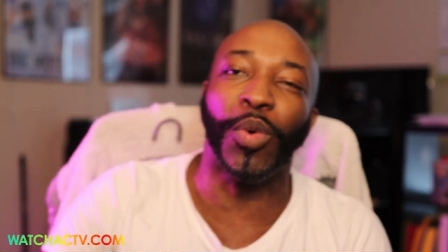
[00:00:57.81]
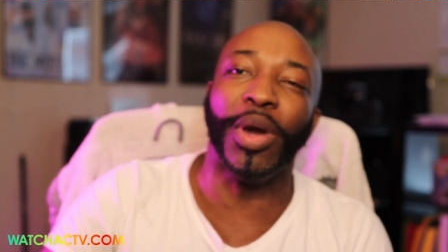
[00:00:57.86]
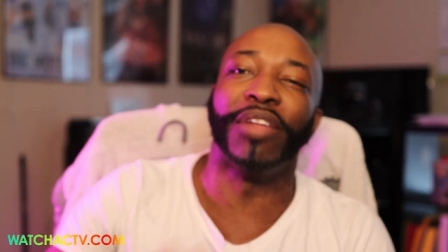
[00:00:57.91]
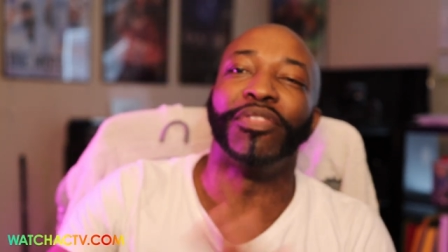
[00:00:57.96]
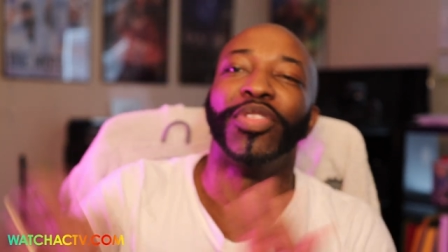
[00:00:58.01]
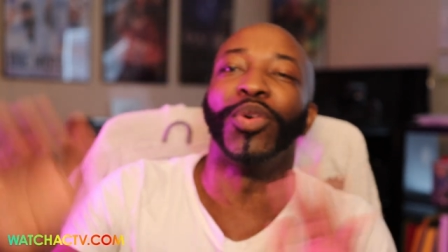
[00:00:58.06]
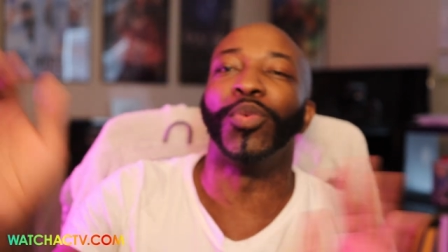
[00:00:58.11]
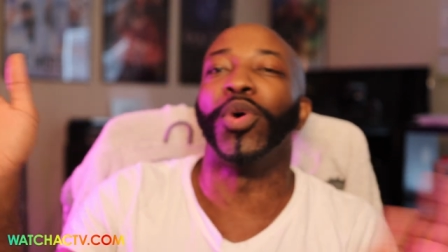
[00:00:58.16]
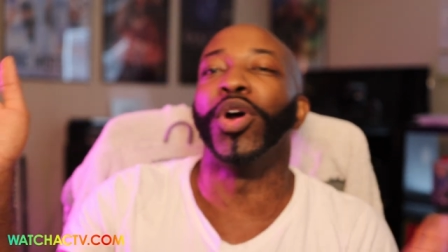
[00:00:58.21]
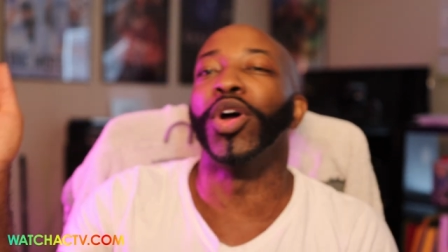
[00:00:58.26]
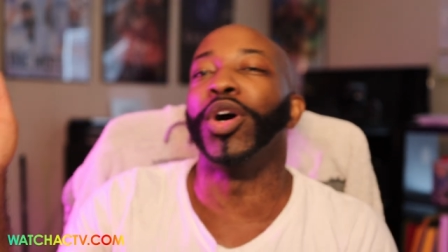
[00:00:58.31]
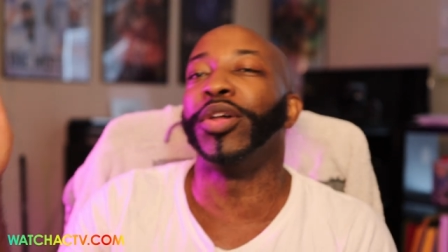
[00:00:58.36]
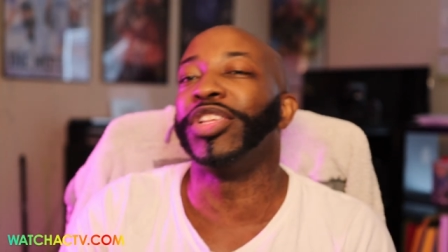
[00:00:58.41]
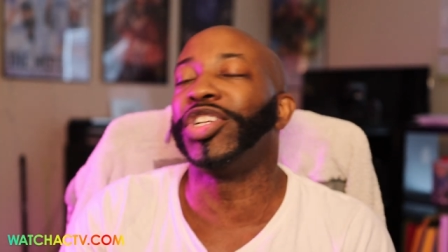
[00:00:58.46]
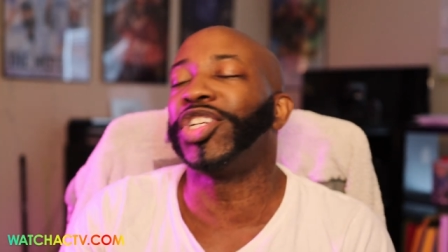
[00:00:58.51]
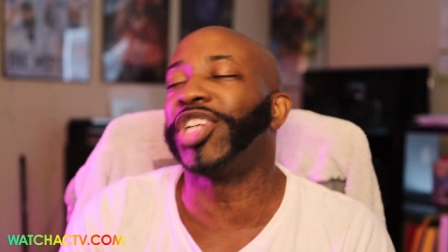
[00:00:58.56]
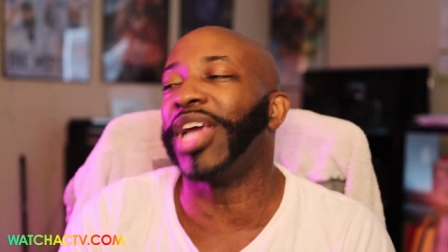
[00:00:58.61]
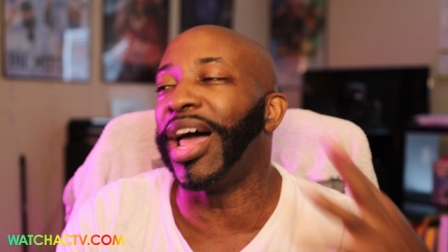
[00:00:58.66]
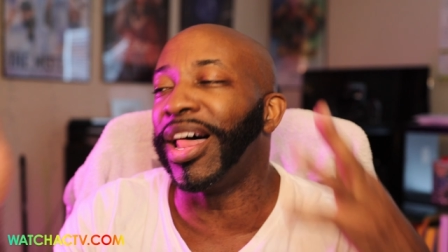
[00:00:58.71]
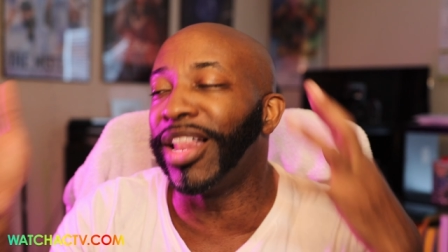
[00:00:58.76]
Weight of the World, the
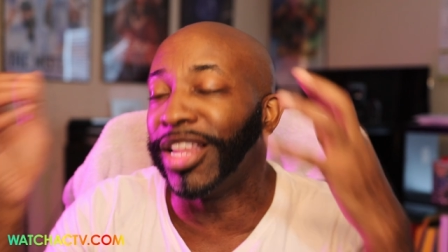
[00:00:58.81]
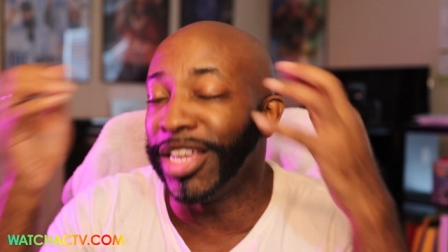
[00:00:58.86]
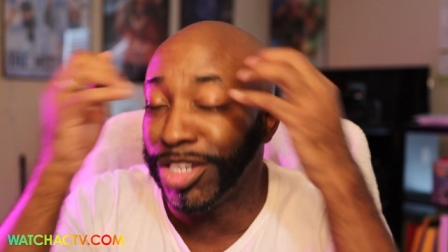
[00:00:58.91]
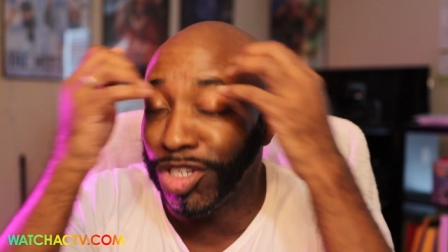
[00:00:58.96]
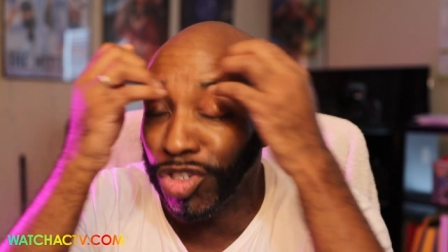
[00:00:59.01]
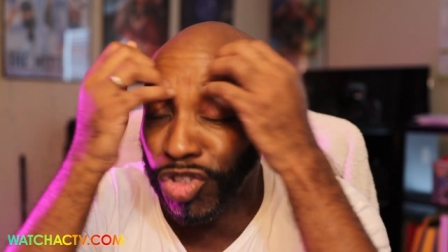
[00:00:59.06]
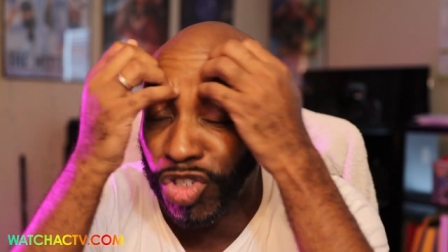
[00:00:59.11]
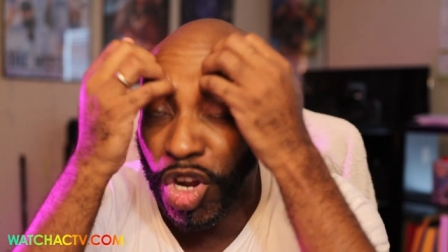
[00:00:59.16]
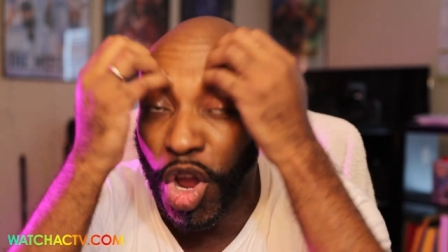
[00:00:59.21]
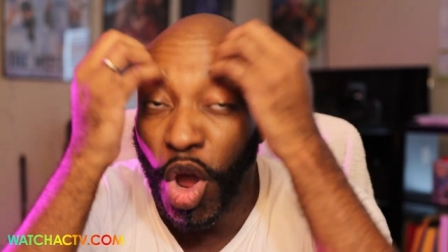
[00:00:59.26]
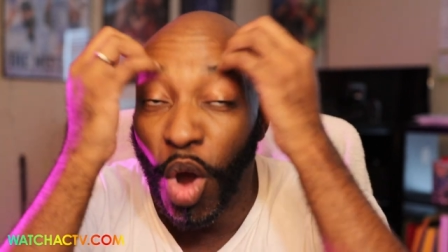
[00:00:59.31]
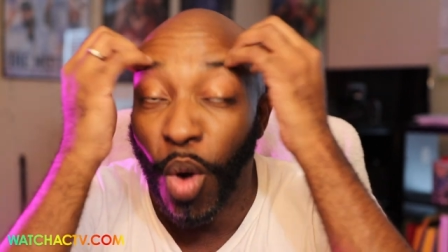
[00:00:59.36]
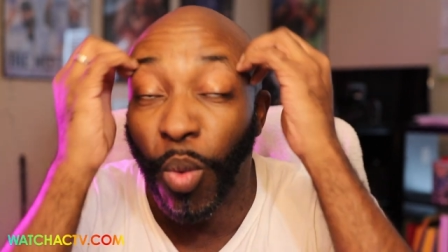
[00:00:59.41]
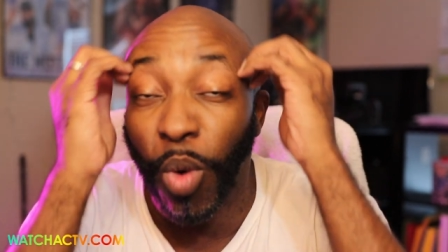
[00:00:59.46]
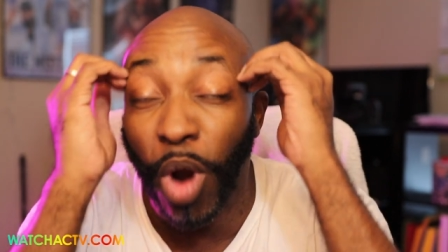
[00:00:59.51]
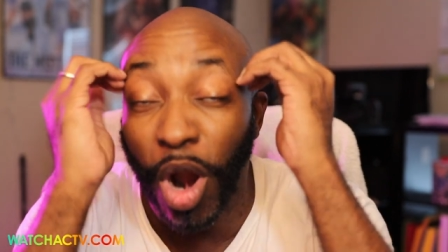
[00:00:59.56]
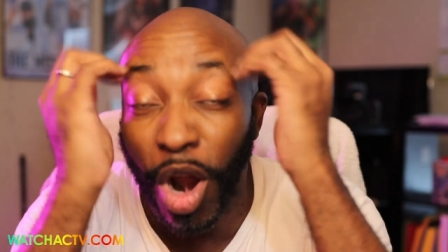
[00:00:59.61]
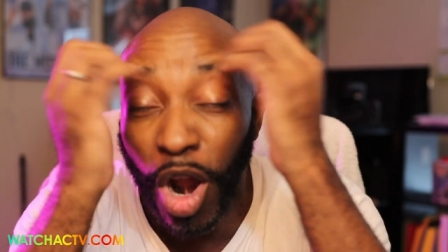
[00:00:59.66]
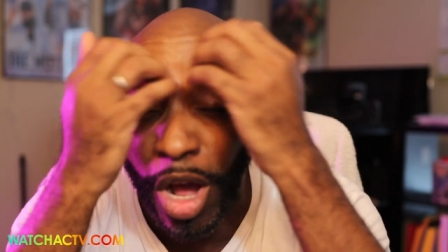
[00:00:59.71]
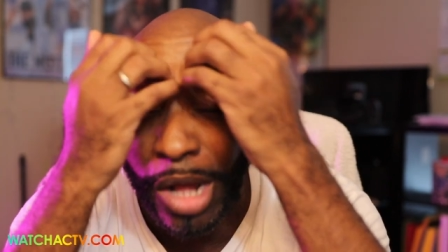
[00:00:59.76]
Challenge
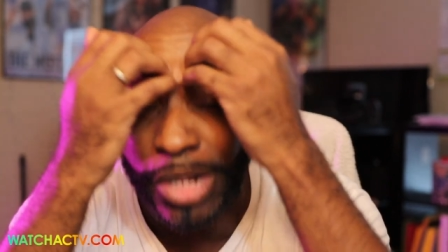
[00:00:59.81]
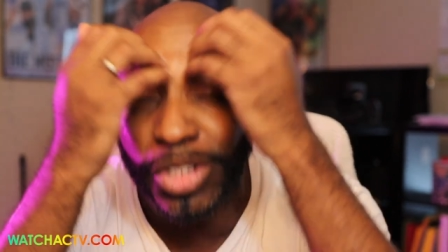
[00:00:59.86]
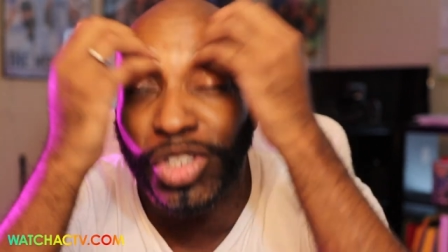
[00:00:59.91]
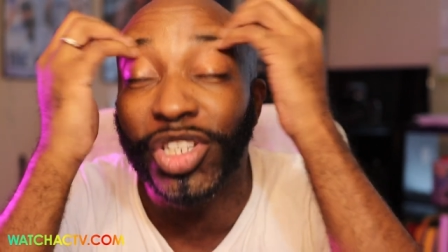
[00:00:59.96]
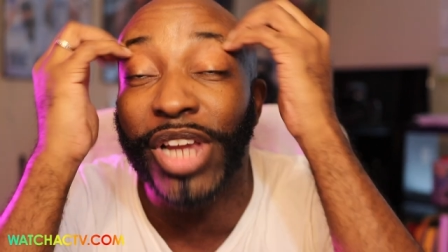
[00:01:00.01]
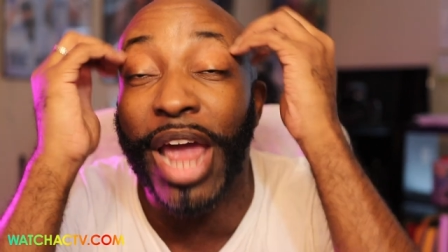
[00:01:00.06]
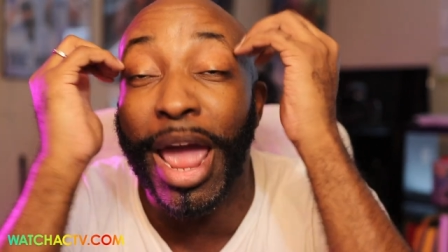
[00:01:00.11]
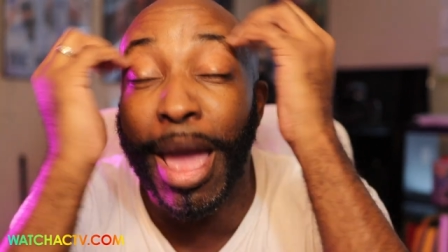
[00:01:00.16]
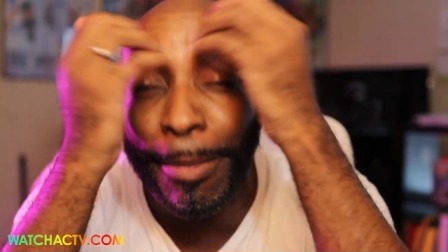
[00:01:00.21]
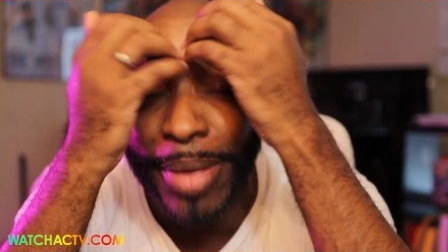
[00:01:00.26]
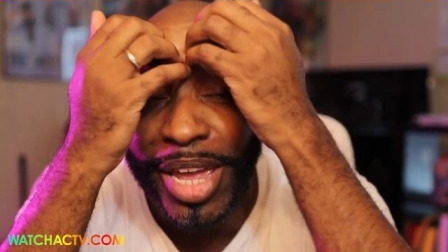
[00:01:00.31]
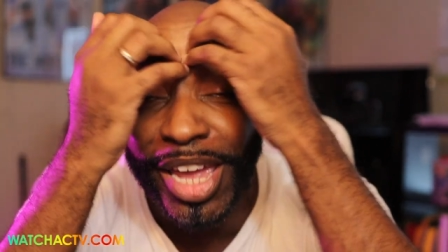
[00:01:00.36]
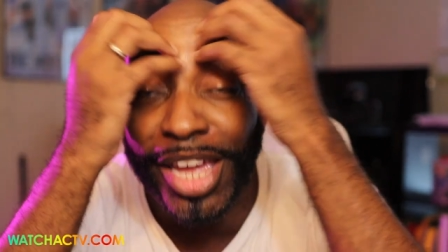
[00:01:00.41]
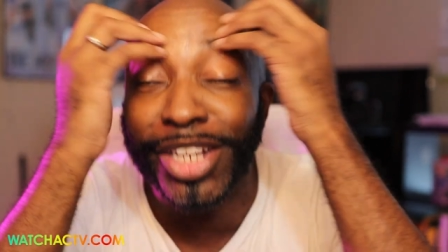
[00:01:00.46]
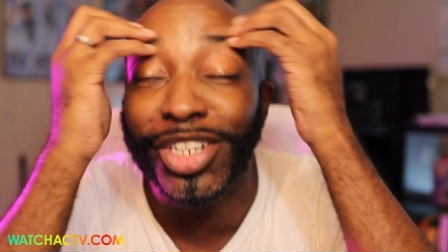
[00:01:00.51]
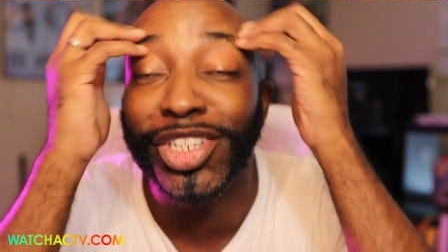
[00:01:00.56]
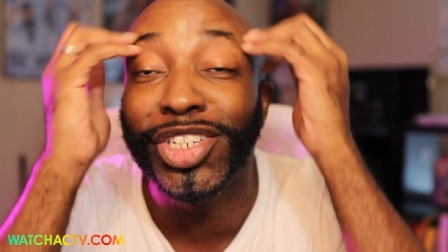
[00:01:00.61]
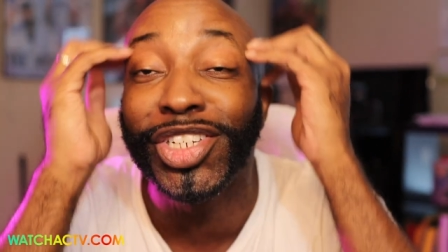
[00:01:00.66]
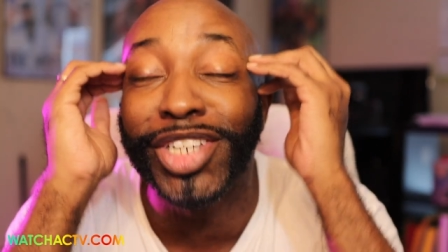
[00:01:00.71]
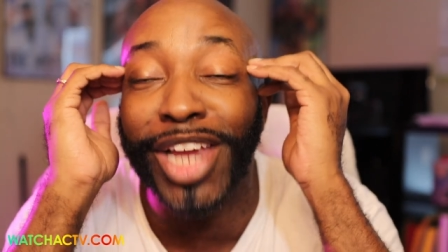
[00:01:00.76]
World
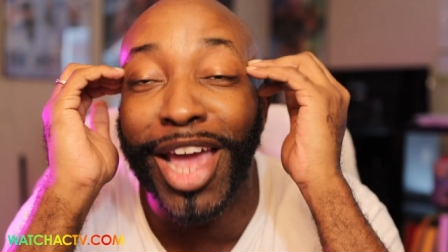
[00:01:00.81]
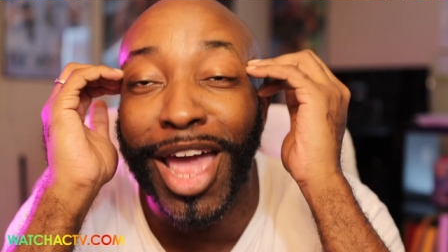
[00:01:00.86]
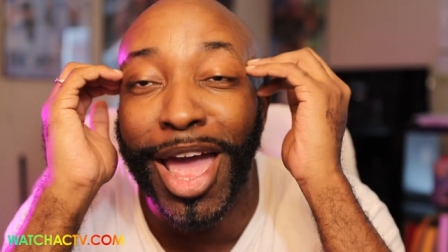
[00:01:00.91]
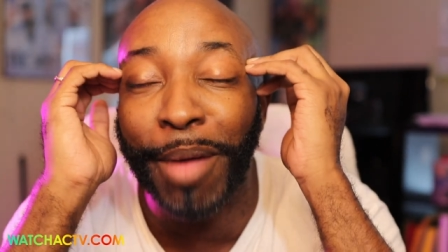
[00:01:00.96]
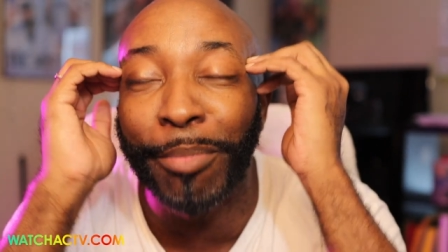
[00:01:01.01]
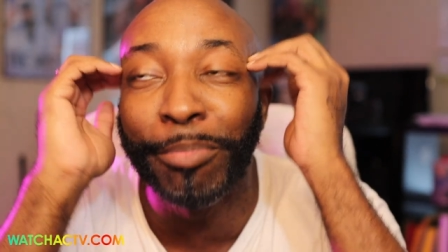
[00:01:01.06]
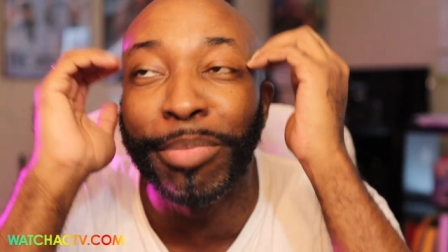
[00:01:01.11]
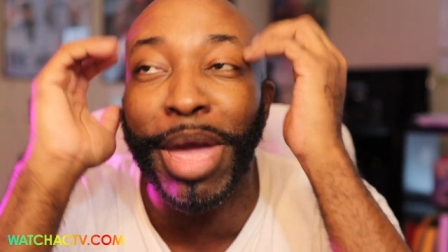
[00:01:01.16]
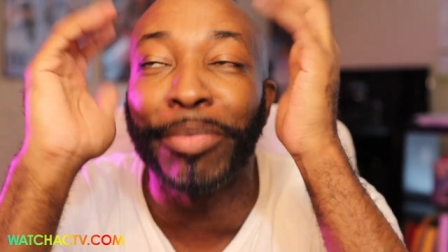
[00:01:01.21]
Championship.